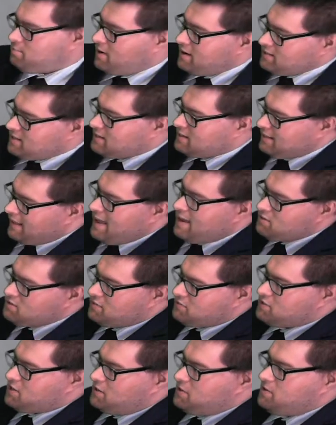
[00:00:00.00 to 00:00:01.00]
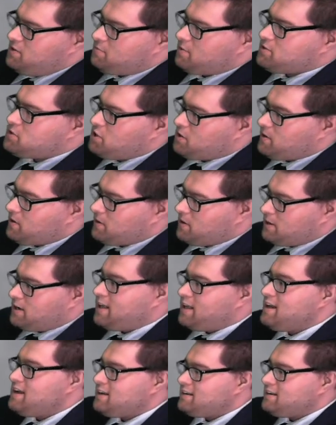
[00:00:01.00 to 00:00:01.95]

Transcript: But the clouds have started to return.